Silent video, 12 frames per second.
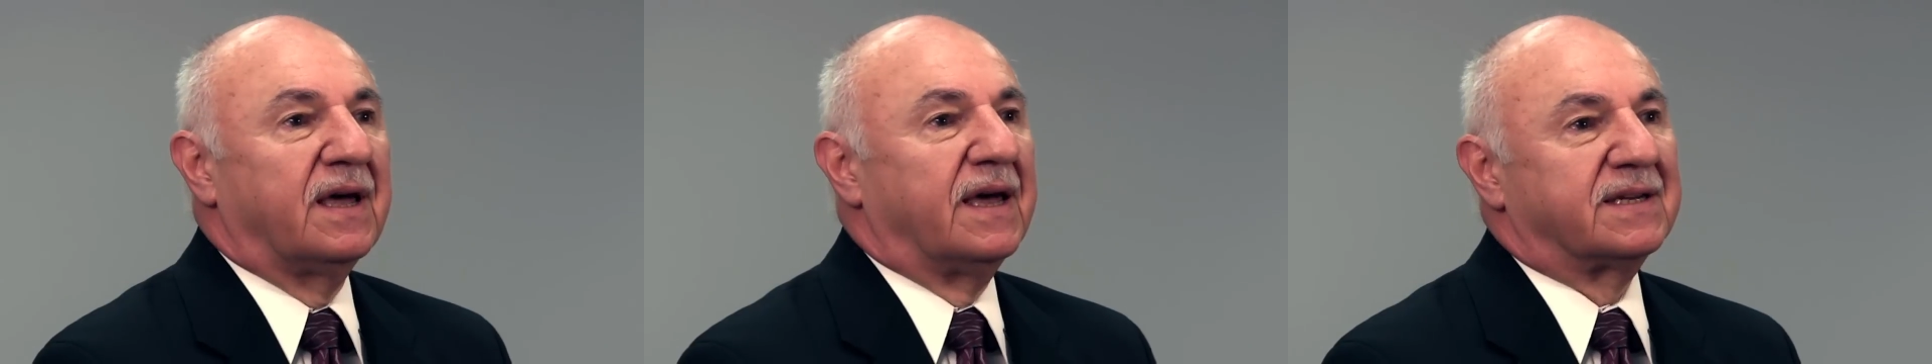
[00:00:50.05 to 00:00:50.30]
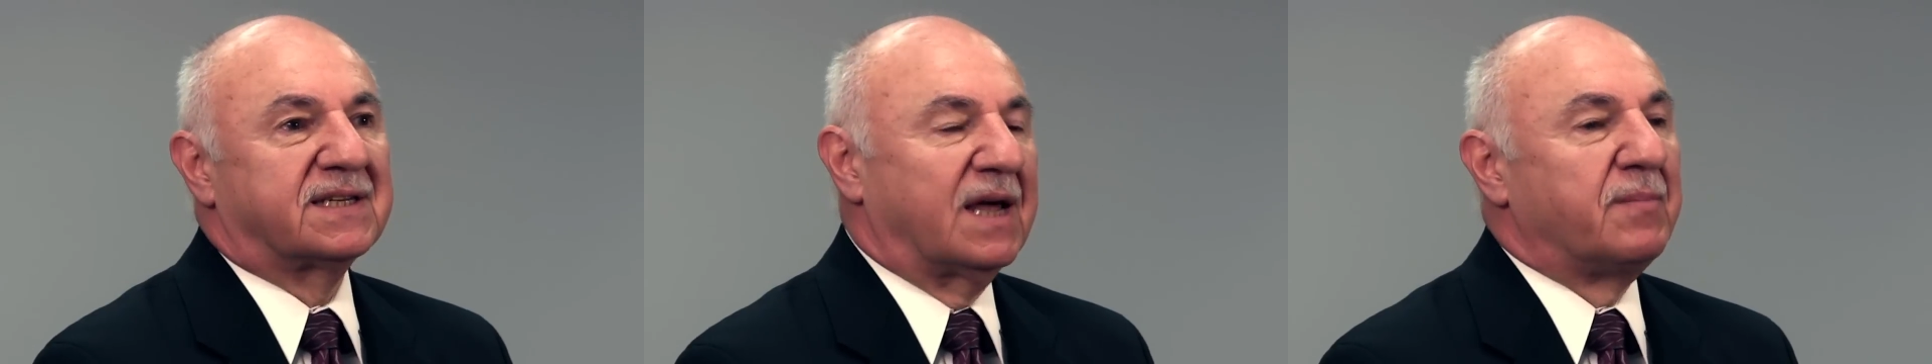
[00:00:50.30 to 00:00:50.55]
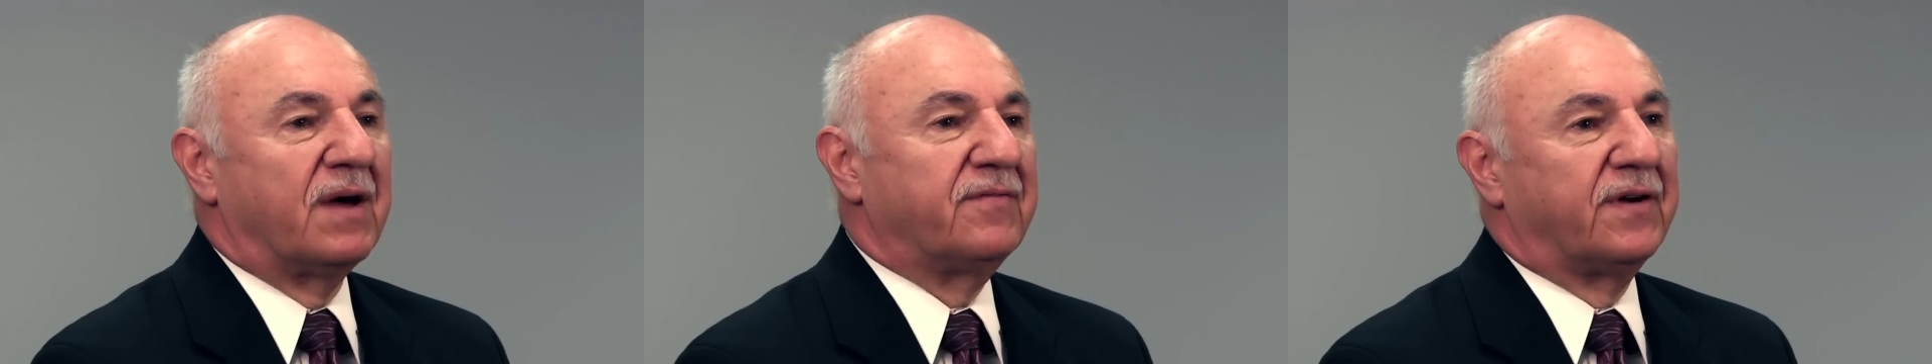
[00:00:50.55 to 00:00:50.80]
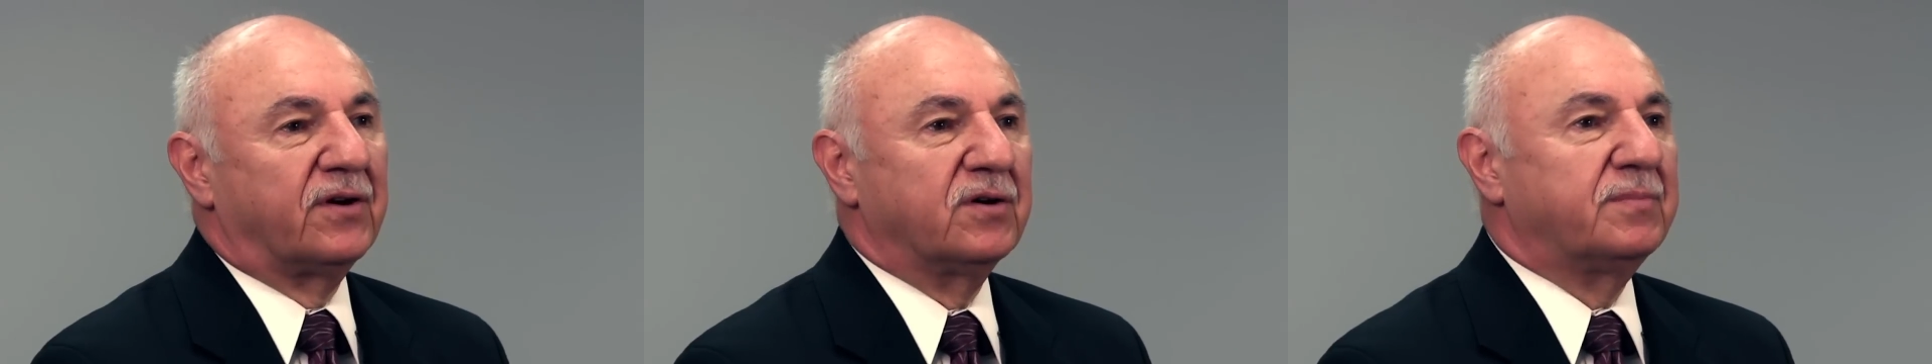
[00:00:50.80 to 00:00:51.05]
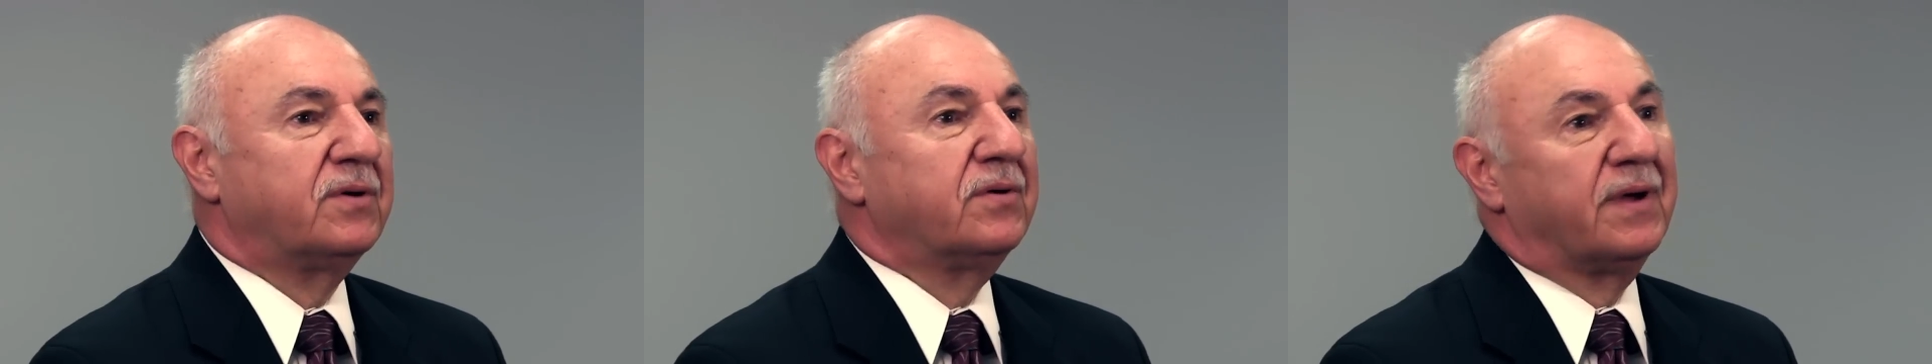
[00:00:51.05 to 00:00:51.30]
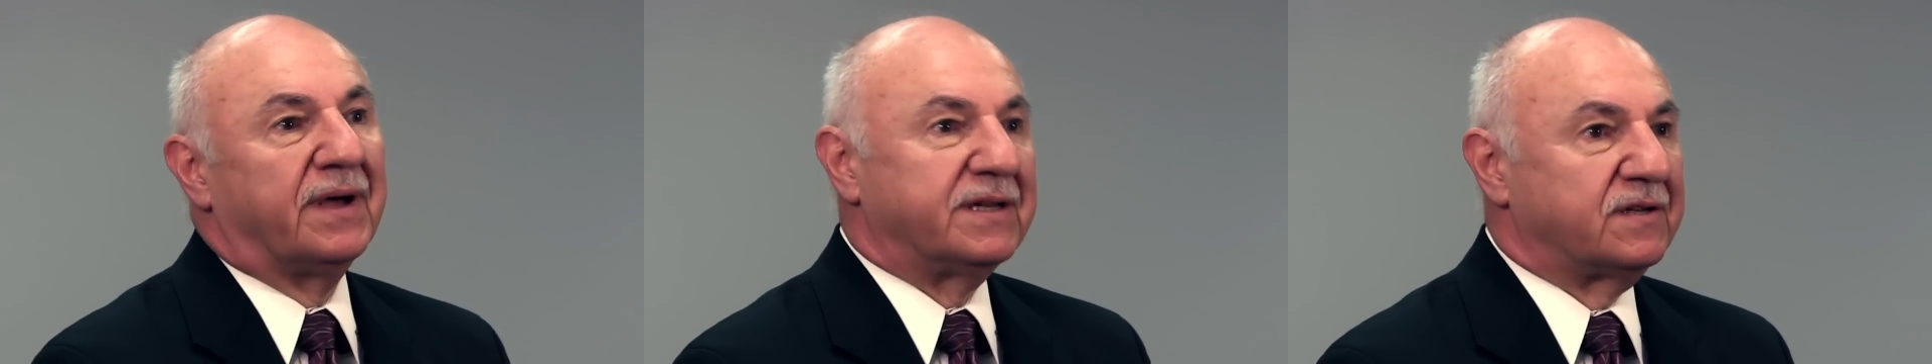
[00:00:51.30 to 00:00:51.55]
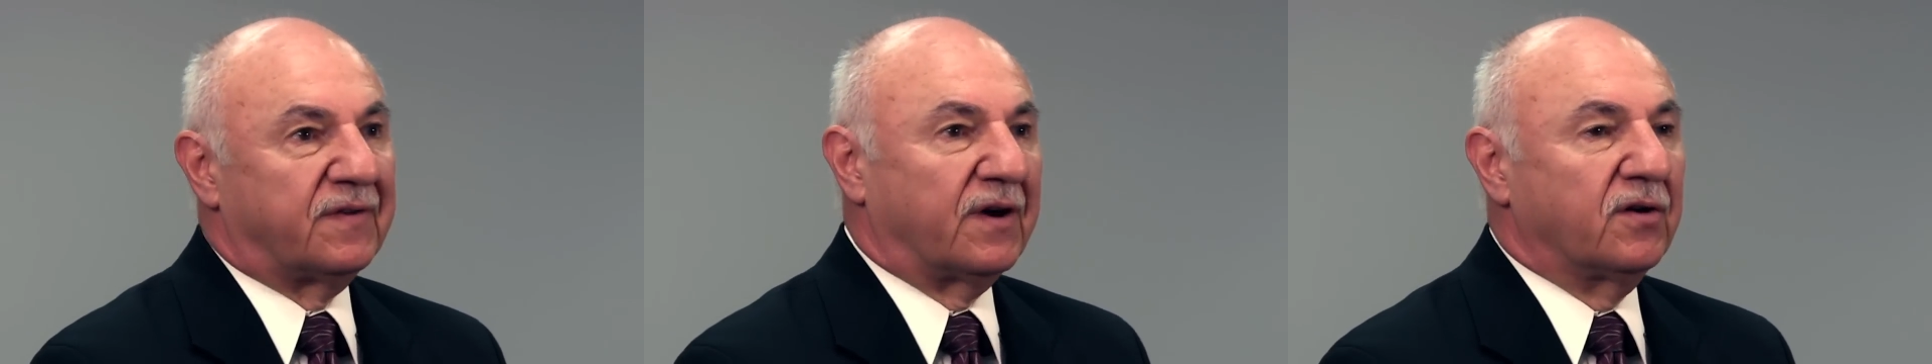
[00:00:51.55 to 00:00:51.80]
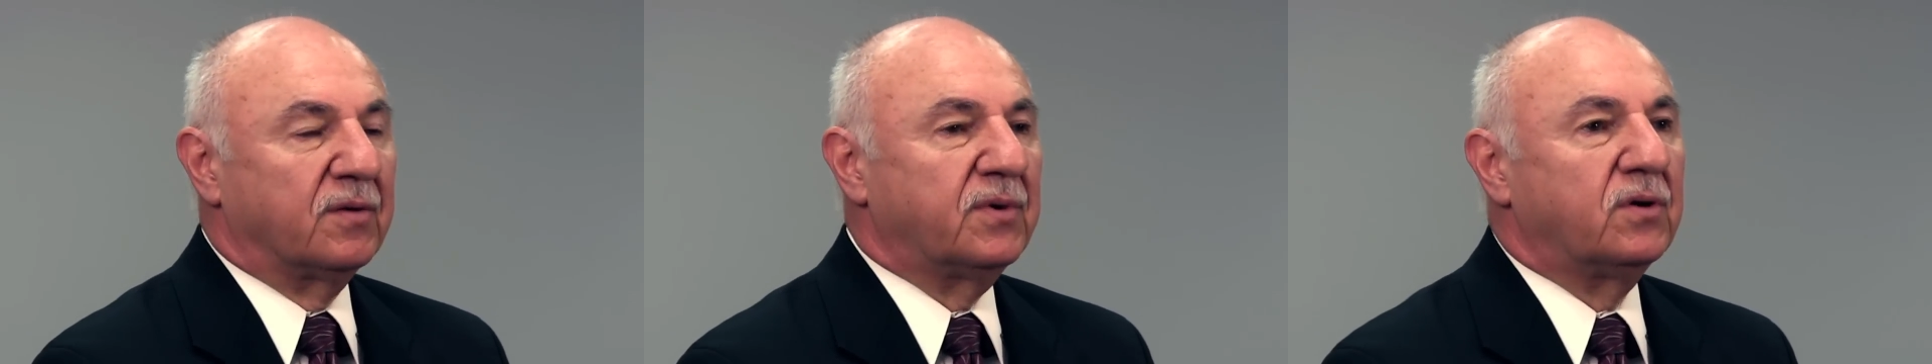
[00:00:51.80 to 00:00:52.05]
as semi-variable, as
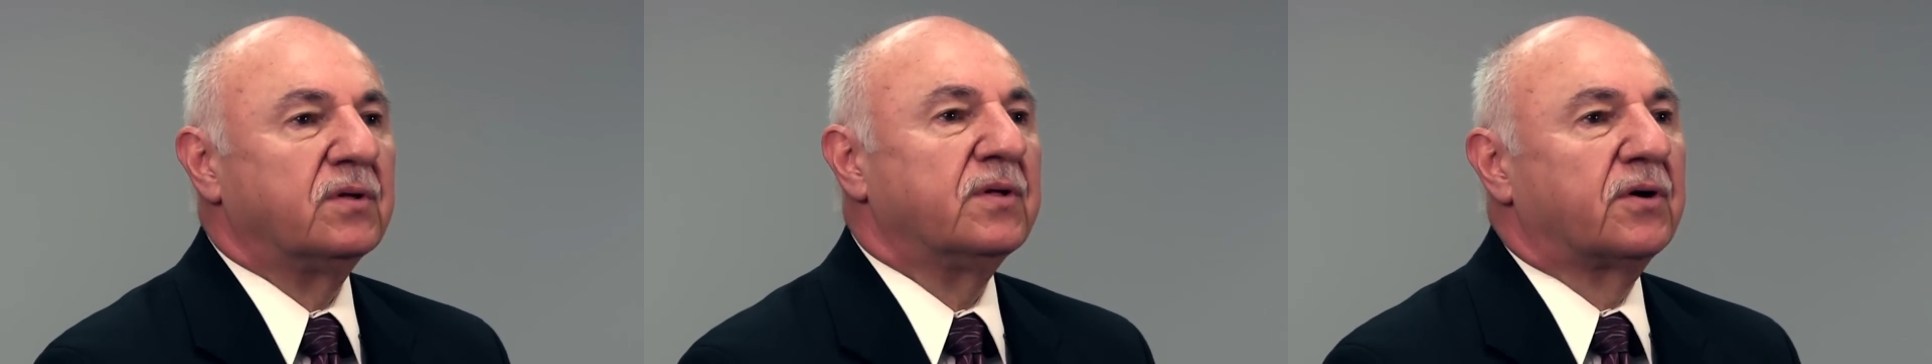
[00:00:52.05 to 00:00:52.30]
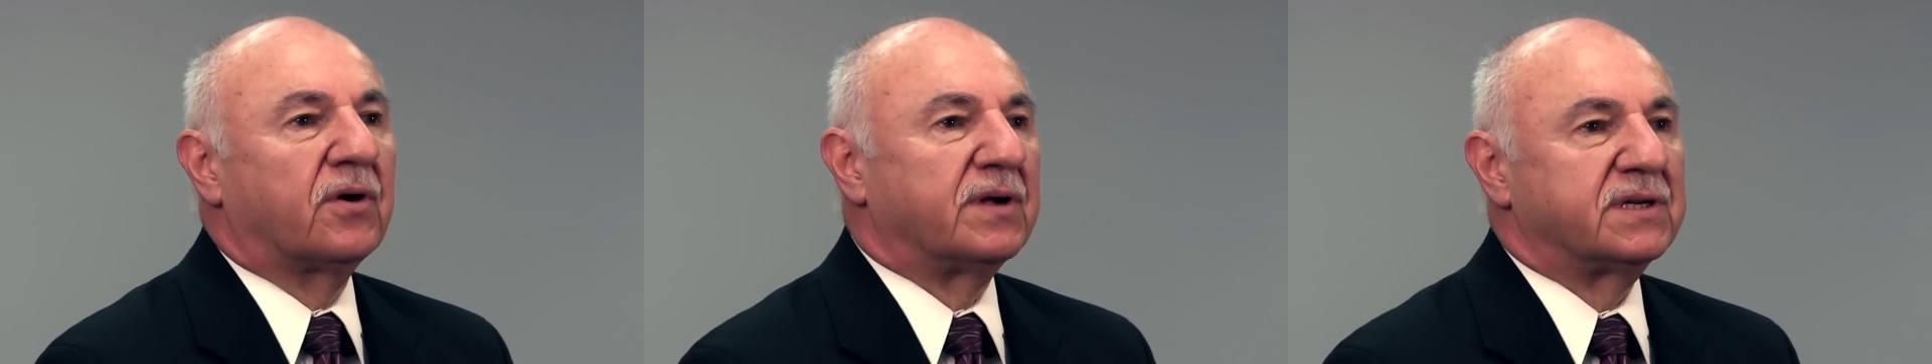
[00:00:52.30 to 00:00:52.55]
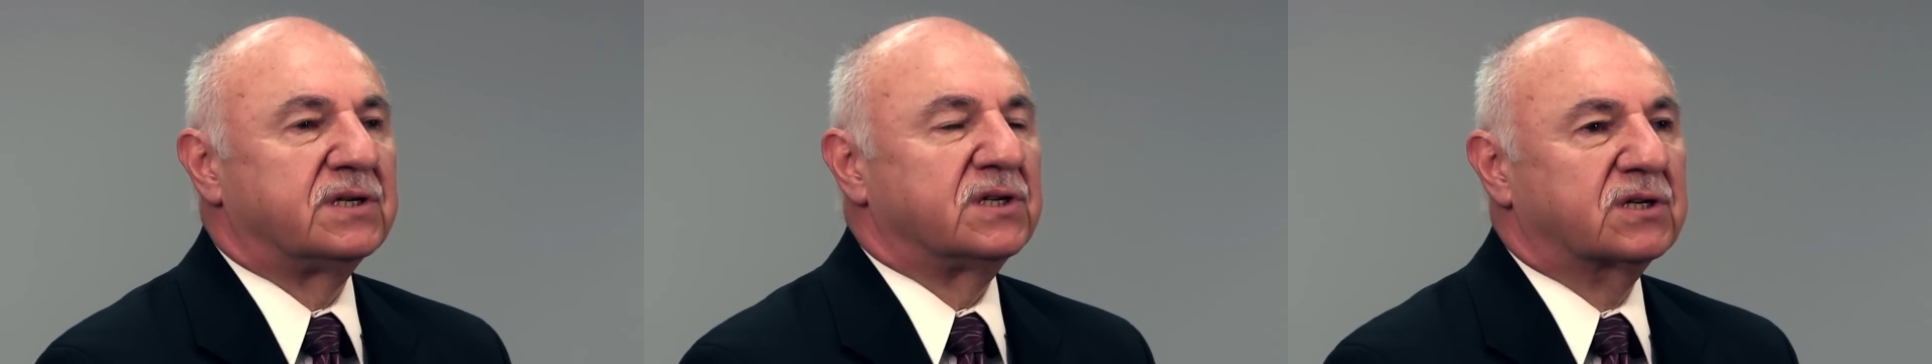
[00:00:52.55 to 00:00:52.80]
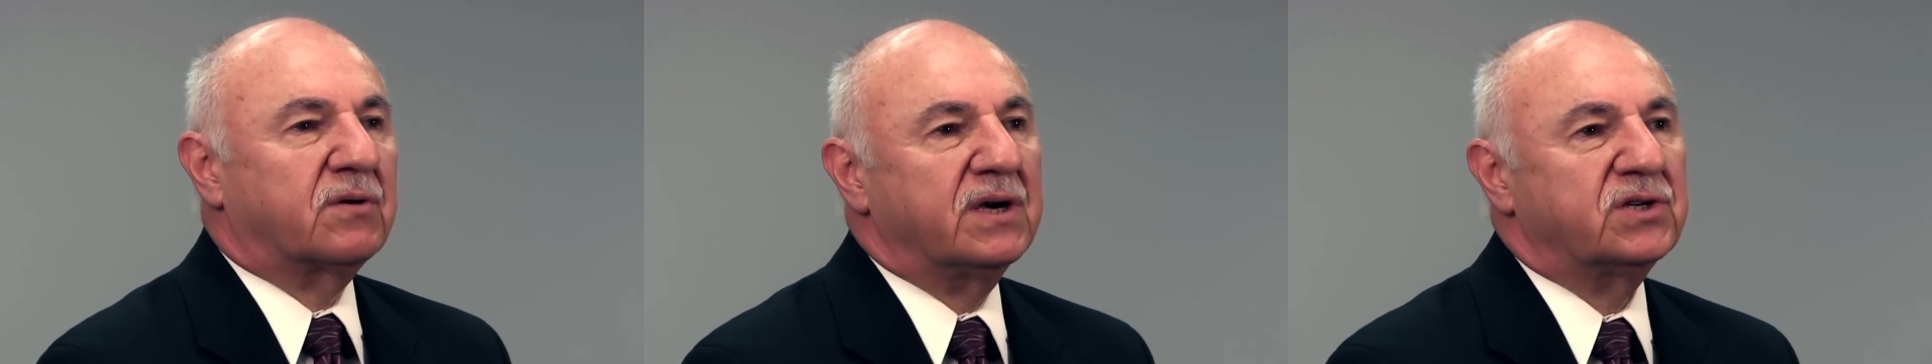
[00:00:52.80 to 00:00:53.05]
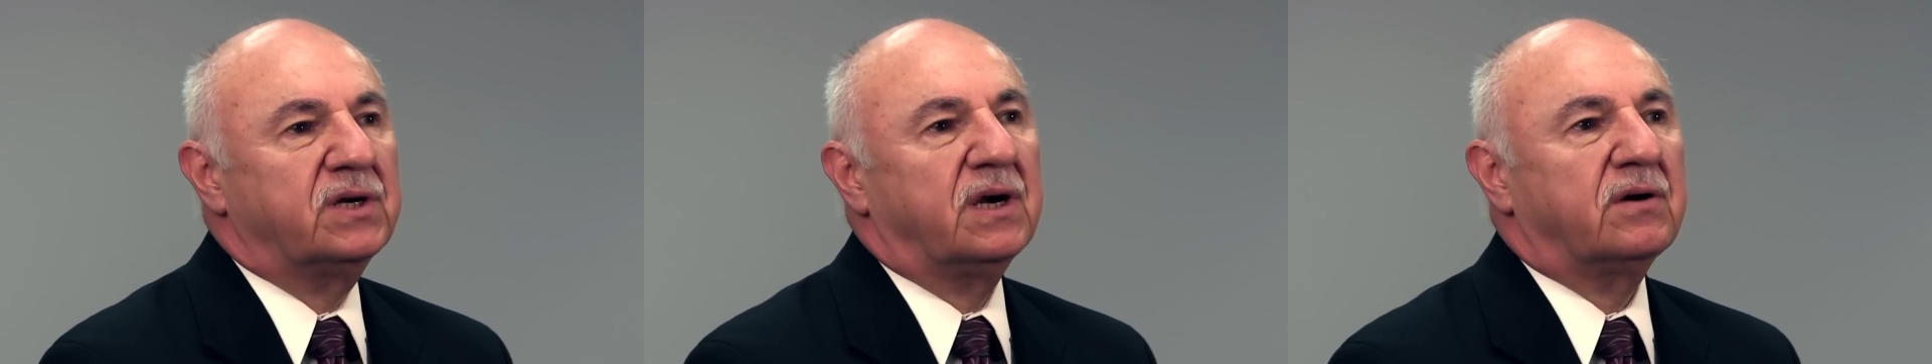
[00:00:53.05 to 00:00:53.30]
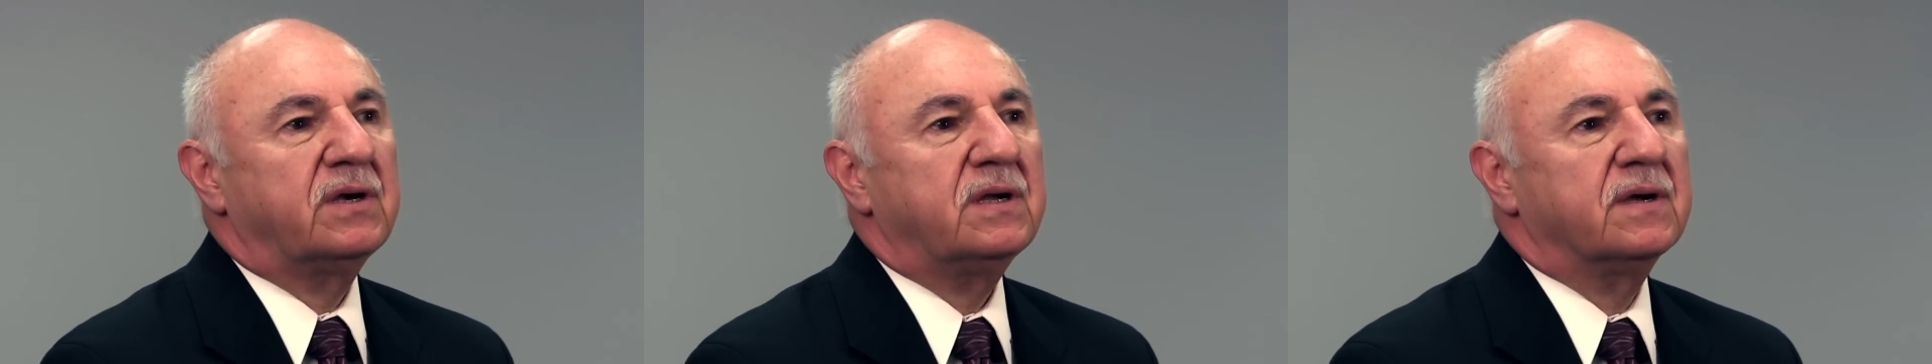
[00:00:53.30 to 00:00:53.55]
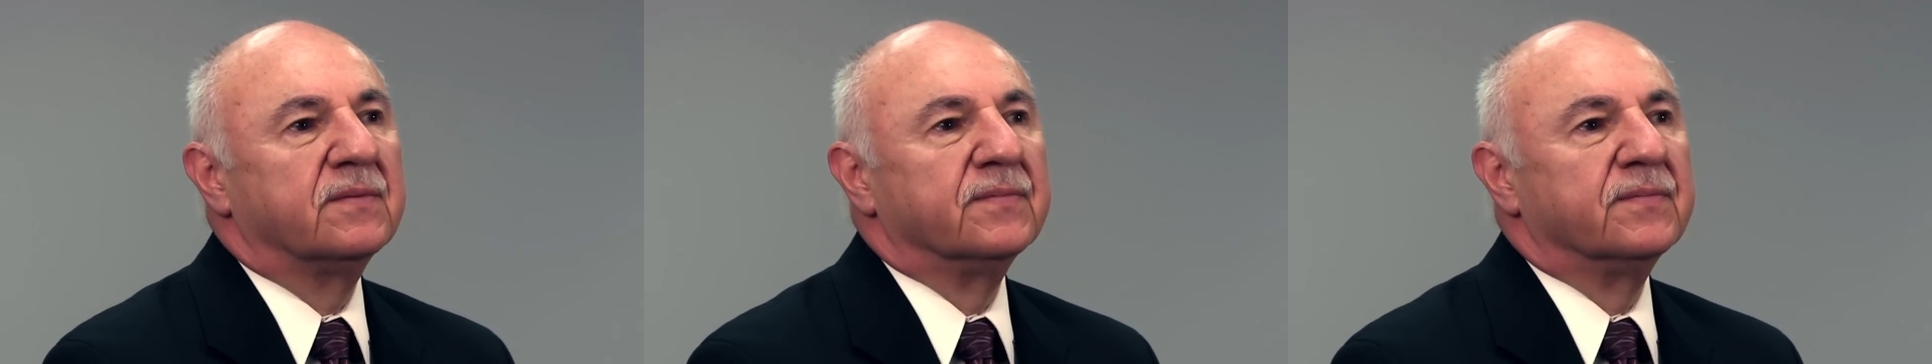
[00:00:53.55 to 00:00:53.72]
variable, or as discretionary.